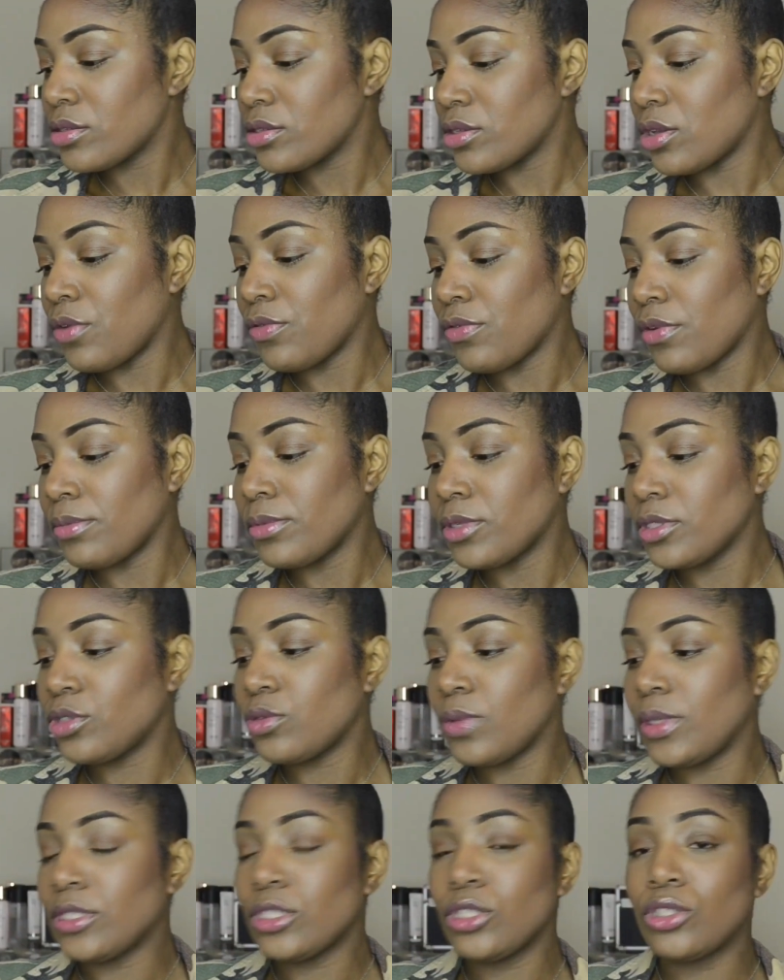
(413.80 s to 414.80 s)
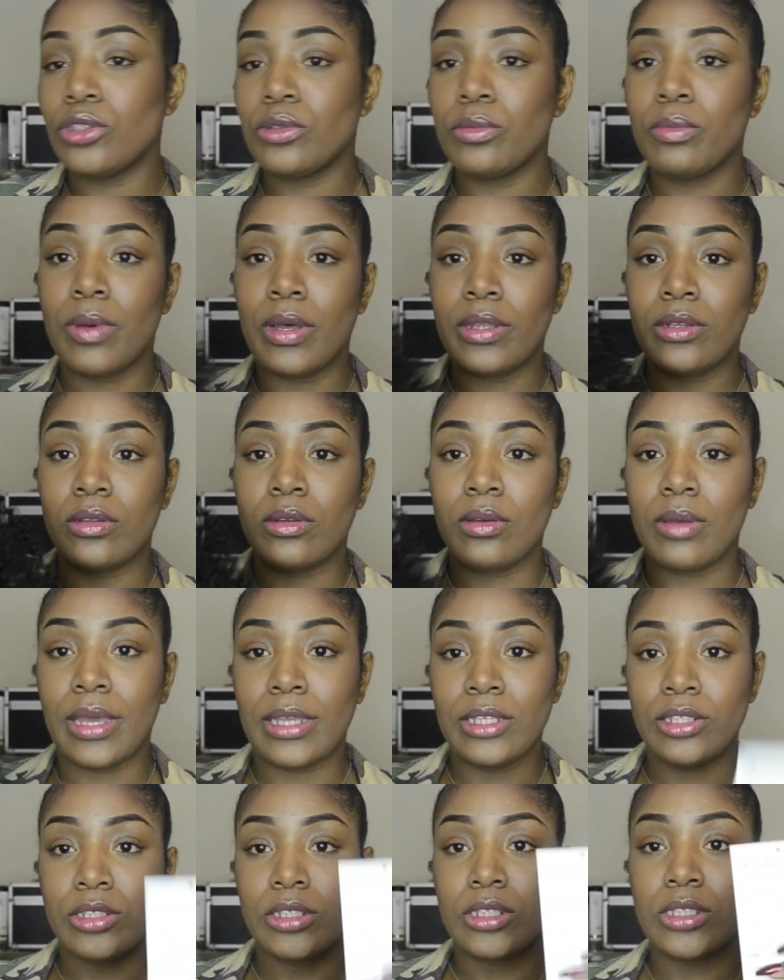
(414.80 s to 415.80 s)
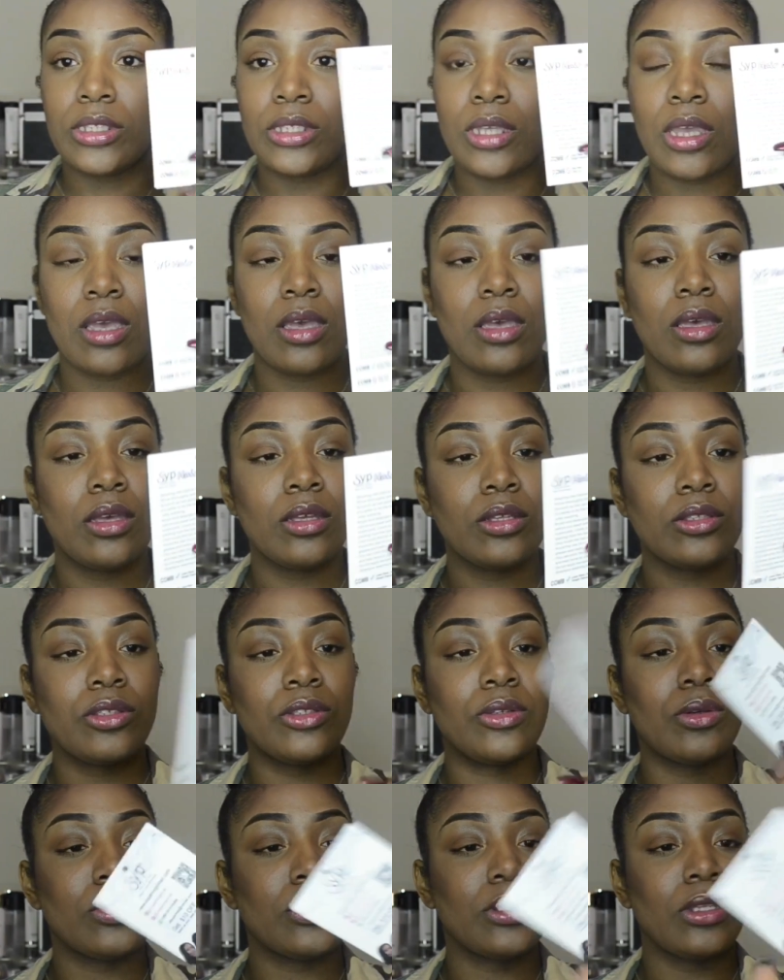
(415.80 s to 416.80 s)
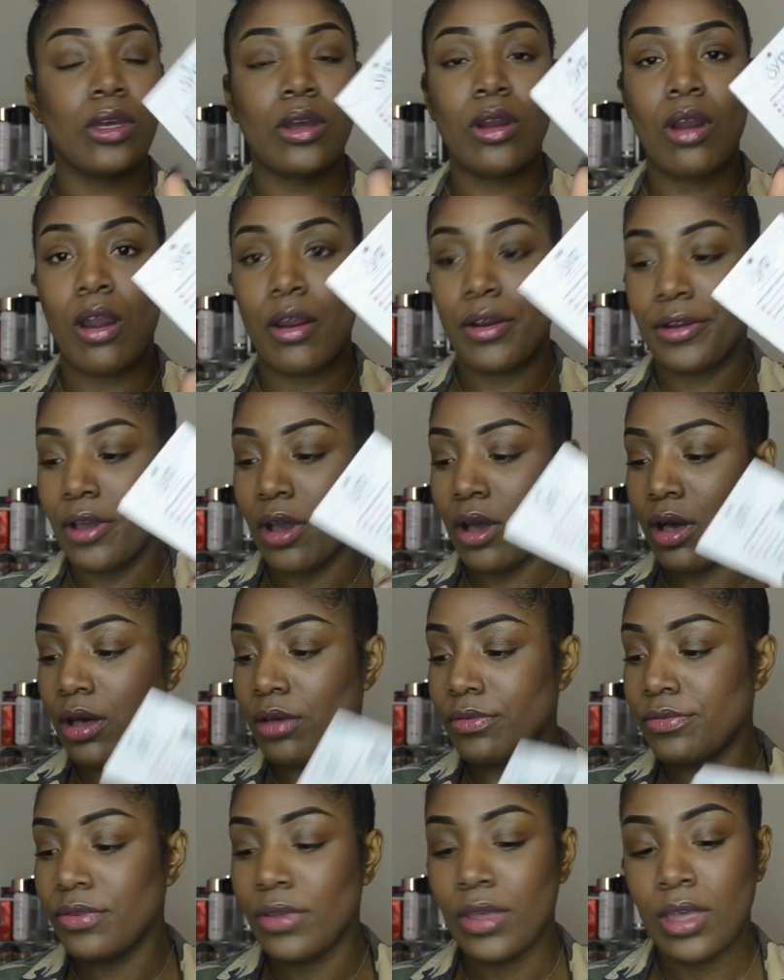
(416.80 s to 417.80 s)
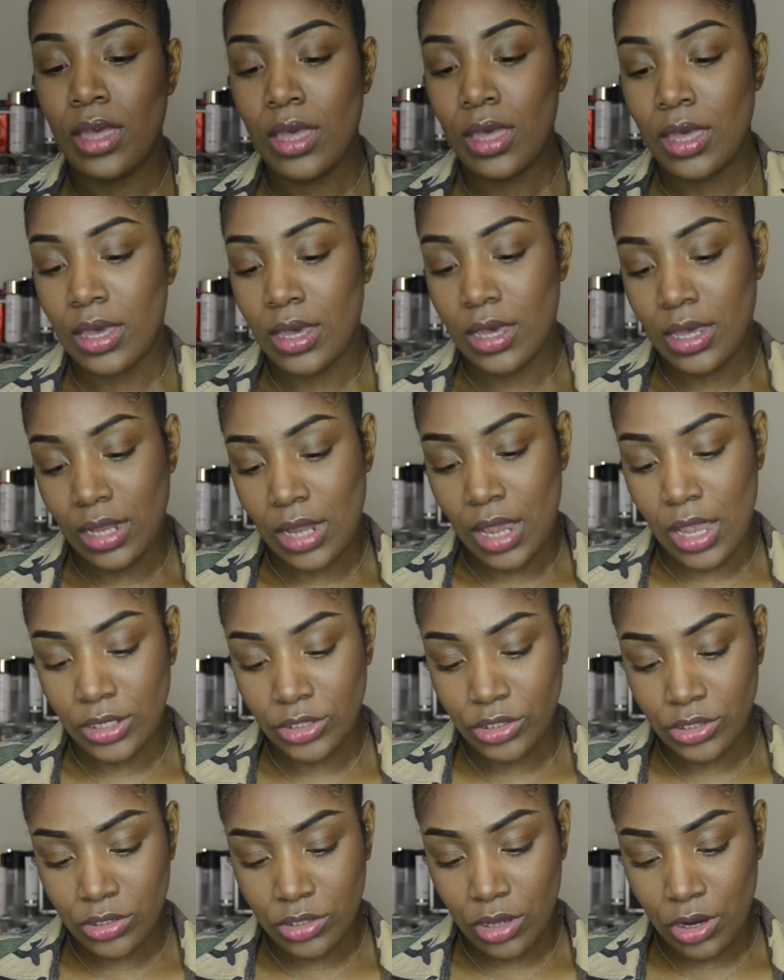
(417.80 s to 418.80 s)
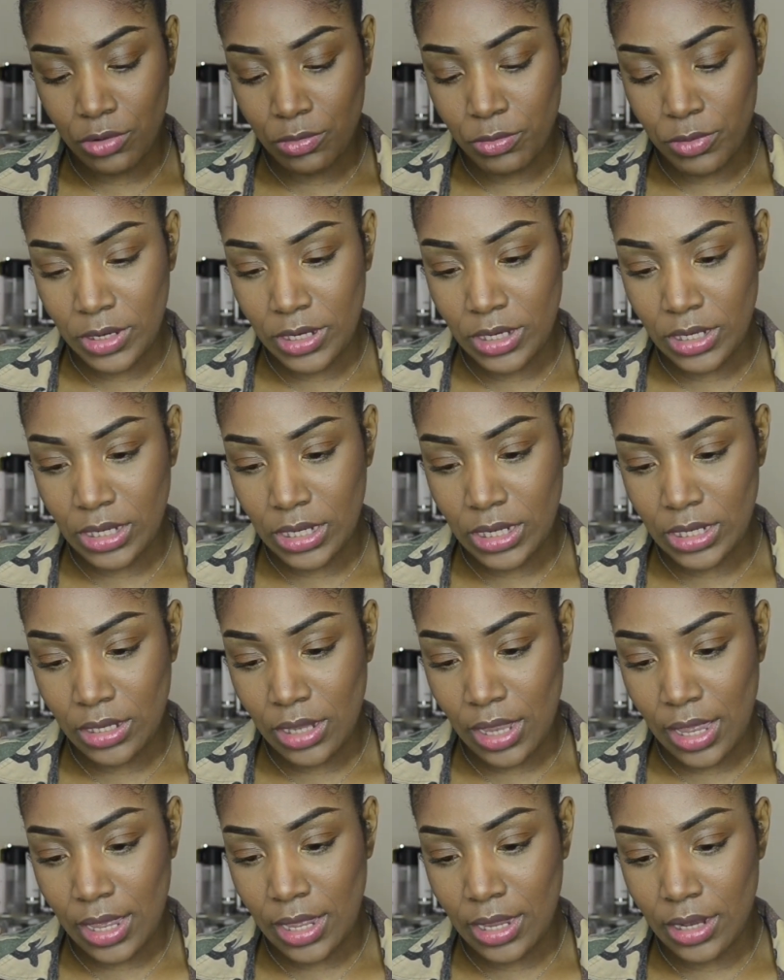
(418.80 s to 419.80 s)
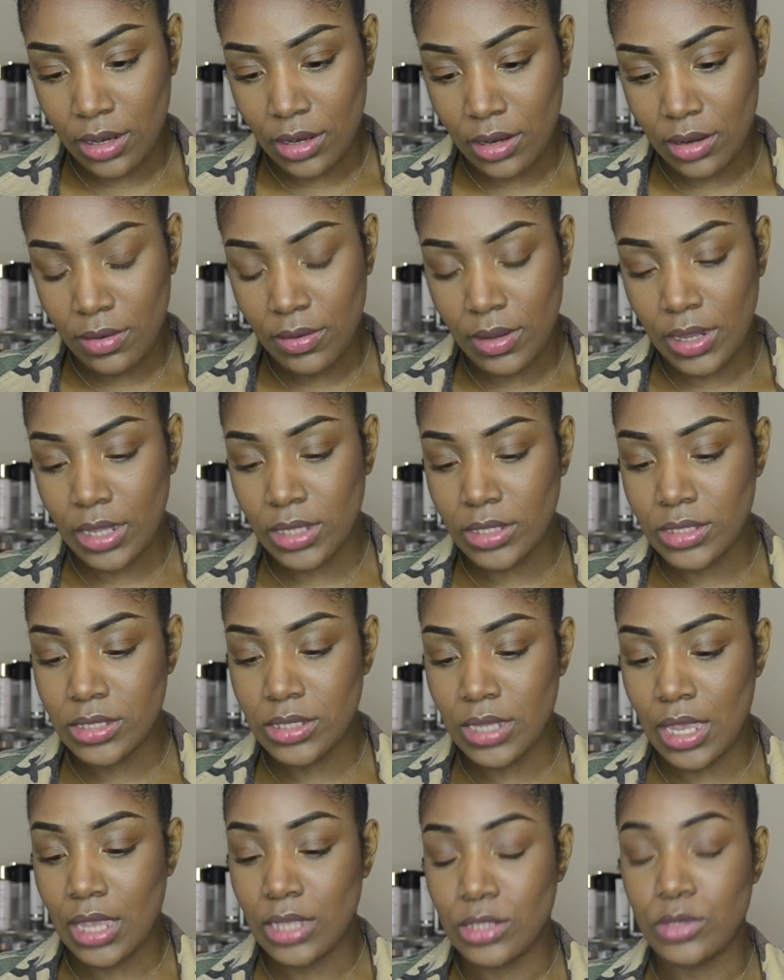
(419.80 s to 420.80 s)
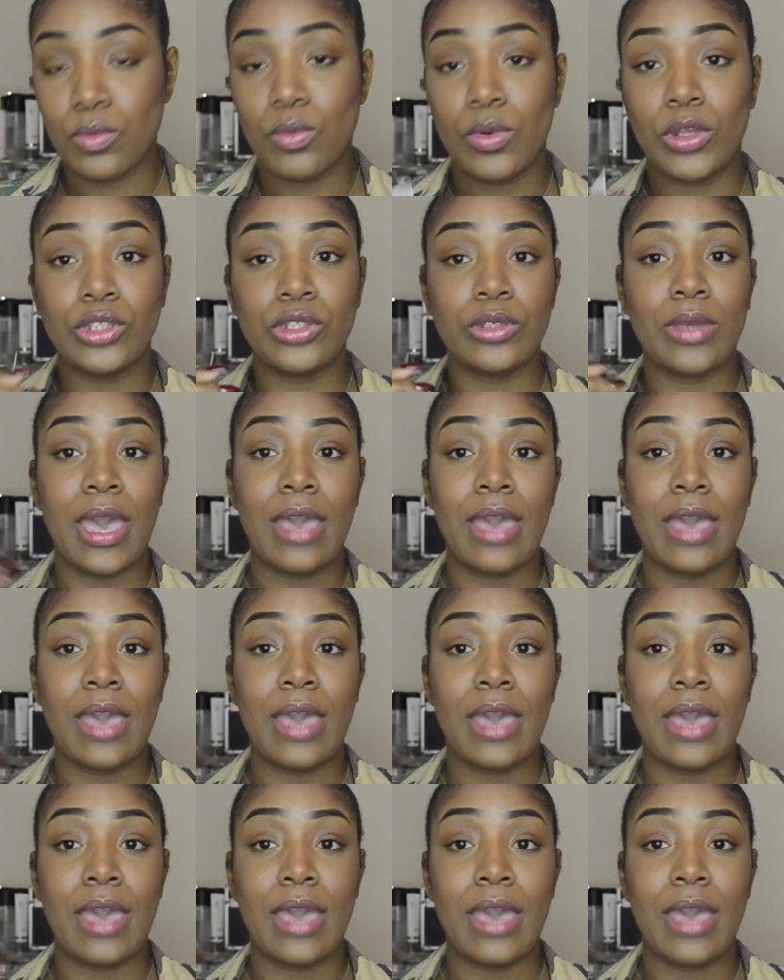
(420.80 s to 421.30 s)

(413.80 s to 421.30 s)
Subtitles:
from the 22 bundle, I just took the card off and I start reading it, and it says what you